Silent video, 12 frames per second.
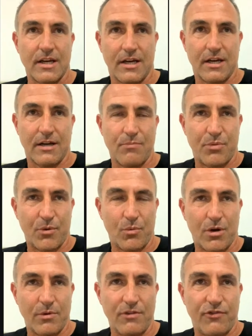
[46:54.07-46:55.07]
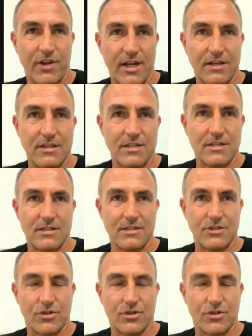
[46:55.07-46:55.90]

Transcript: But what we found is